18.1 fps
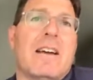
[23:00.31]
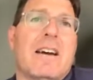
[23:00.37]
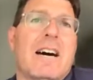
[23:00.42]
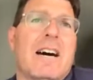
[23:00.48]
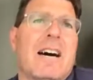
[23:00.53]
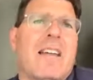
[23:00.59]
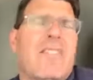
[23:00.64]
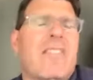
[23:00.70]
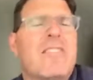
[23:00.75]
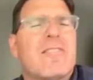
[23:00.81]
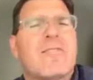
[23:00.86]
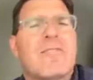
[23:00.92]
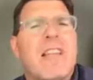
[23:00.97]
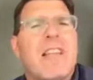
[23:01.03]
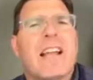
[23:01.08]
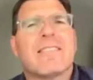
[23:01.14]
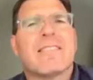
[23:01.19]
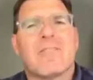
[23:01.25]
then
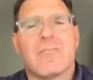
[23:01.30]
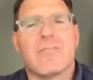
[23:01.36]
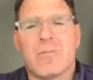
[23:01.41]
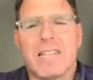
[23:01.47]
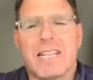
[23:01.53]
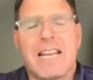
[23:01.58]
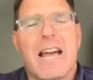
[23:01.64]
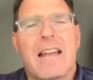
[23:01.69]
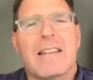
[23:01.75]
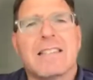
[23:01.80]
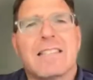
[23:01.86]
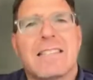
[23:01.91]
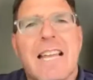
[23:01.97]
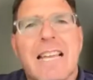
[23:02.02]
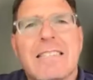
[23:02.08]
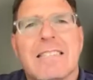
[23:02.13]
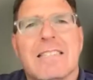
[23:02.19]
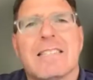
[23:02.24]
they're really not incented